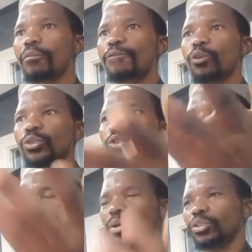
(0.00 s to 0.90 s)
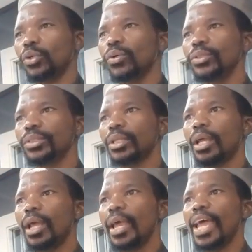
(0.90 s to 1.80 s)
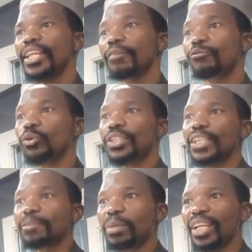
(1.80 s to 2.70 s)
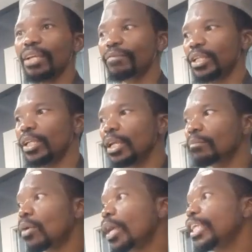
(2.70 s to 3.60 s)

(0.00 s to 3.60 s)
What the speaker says: fruits to produce. And if you disbelieve in him,